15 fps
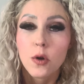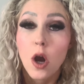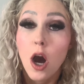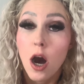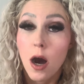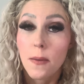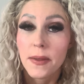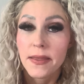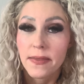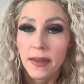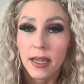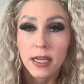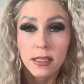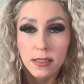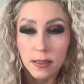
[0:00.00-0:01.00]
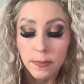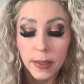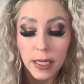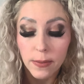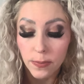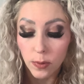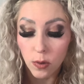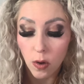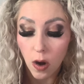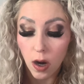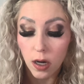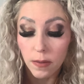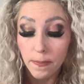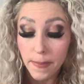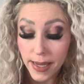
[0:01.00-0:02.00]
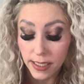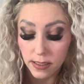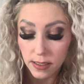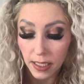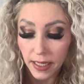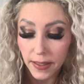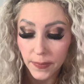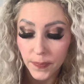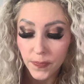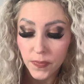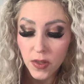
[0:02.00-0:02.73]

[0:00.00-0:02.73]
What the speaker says: common things that people are missing.